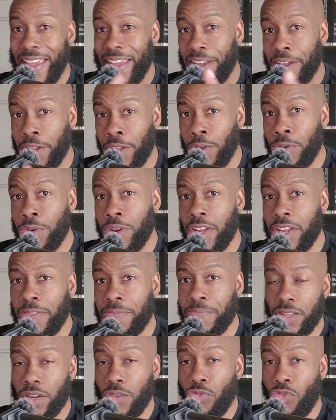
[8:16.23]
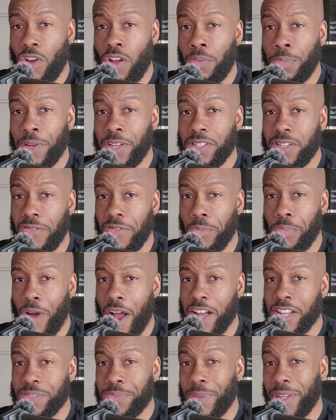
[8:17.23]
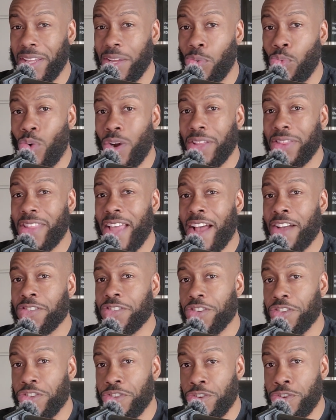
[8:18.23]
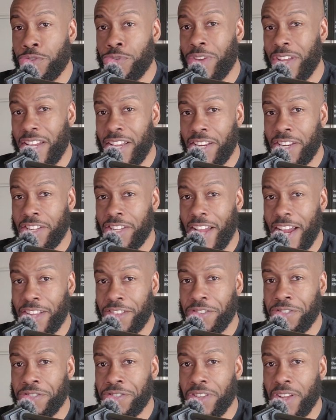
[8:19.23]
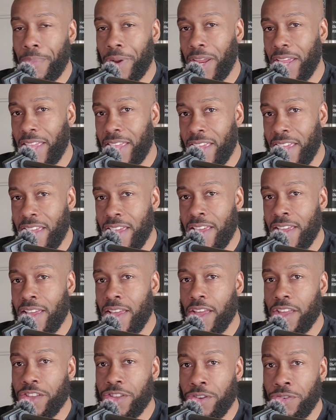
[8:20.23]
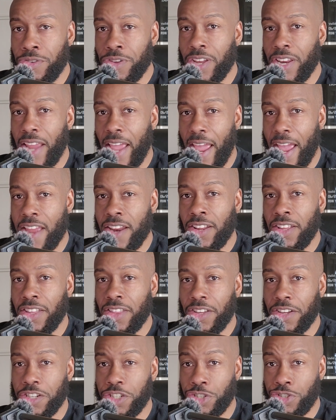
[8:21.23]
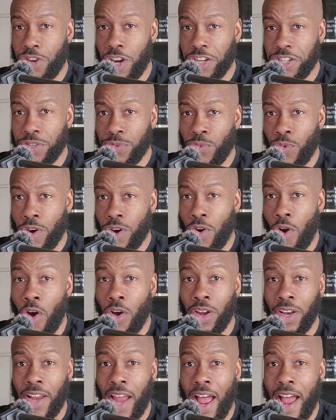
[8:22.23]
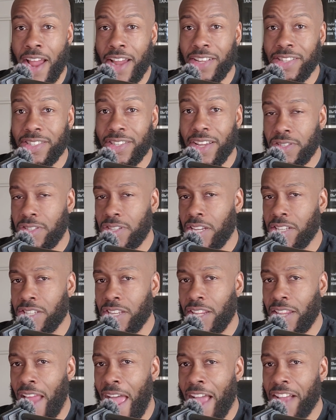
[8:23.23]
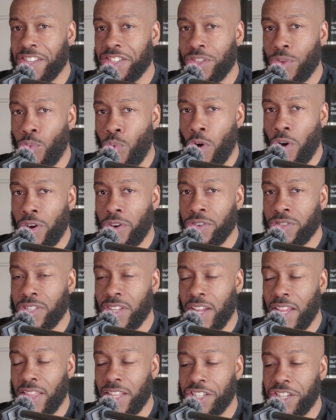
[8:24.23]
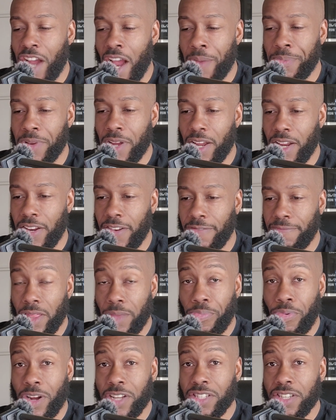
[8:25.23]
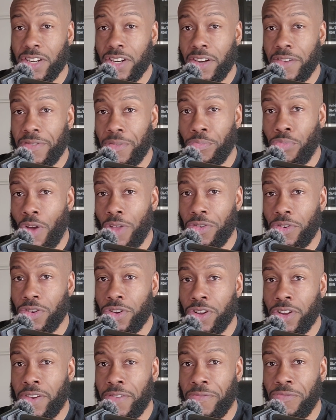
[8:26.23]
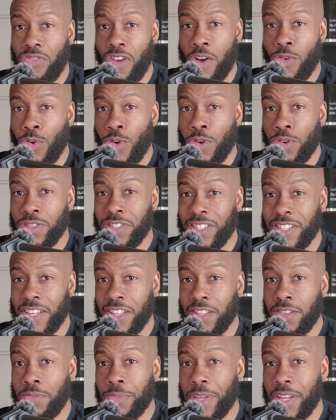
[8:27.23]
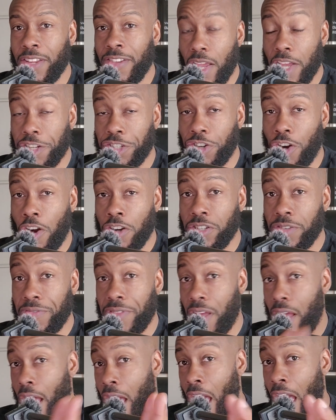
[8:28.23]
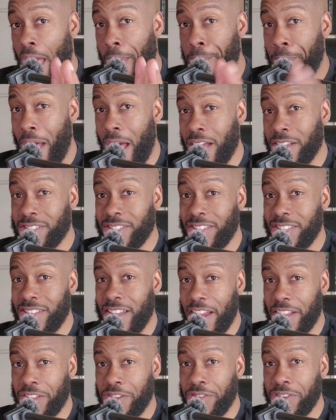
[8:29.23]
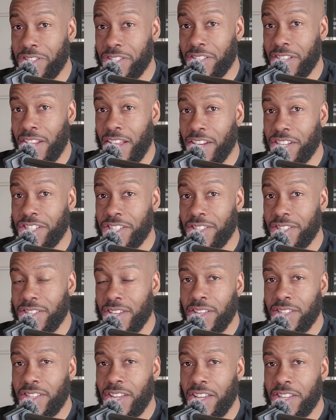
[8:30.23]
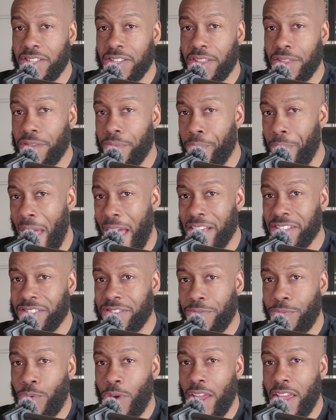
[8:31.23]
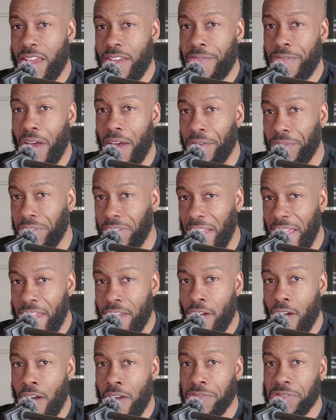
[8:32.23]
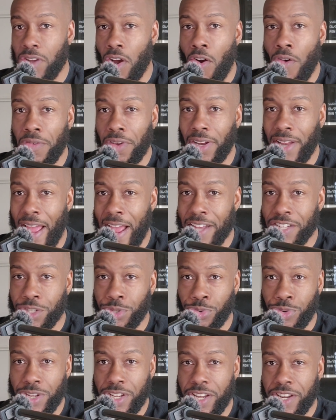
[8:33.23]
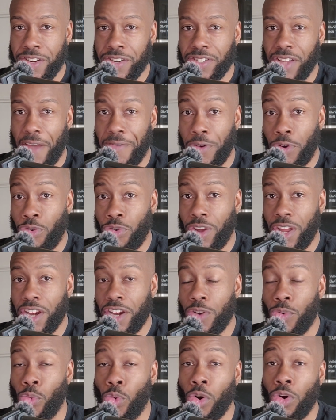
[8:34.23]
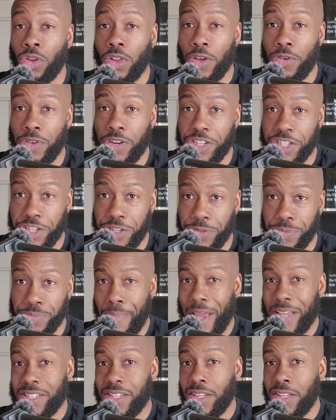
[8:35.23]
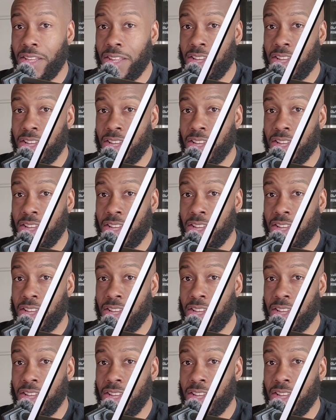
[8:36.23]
including the derailments of approximately 1,000 new heat detectors, but a key union handling the construction work online lines, says it lacks the workers to get the job done. The president of the Brotherhood of Railroad Signalmen, in charge of the hot box detector installations, says the massive wave of layoffs over the last three years have created a workload issue. Basically,